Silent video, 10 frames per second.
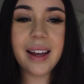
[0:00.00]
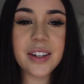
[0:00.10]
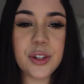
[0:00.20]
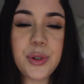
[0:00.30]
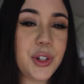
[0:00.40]

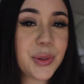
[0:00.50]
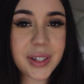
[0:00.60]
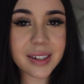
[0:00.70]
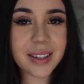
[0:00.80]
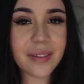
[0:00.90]
So do you
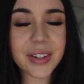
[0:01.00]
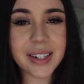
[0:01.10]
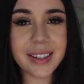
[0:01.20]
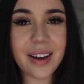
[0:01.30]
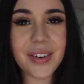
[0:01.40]
see
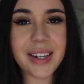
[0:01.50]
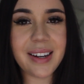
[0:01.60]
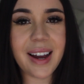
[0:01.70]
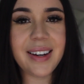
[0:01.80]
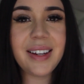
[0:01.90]

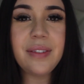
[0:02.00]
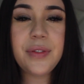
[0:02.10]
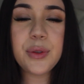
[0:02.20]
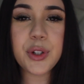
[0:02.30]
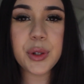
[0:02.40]
1111? And
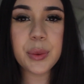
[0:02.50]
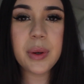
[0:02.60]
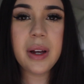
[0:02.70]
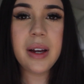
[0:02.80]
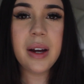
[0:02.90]
if you
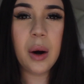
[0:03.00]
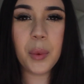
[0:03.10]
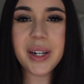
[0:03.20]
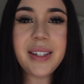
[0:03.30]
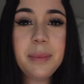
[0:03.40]
do,
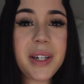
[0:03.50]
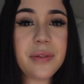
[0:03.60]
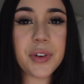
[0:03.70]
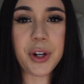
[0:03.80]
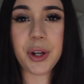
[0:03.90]
what does it
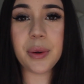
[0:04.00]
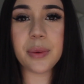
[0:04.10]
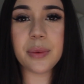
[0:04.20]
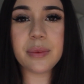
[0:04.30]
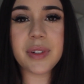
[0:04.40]
mean for
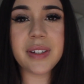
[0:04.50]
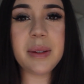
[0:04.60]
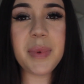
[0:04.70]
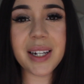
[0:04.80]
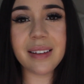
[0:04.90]
you? Does
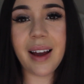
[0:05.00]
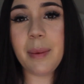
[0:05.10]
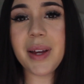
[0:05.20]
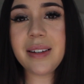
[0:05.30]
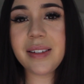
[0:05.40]
it mean
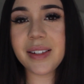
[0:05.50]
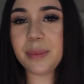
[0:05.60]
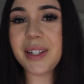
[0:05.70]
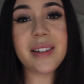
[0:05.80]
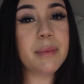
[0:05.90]
alignment? Does it
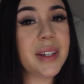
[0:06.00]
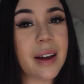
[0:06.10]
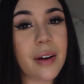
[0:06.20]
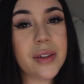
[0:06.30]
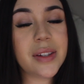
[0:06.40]
mean something
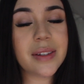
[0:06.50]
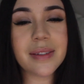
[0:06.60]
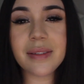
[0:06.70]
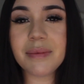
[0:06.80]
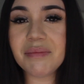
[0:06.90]
else?
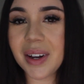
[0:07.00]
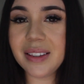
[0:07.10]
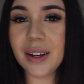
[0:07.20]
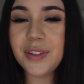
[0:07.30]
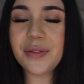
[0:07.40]

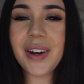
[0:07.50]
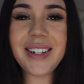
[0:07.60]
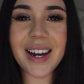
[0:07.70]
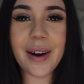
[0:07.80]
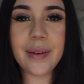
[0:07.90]
I'd love to
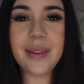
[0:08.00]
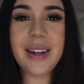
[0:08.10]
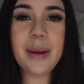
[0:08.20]
find out.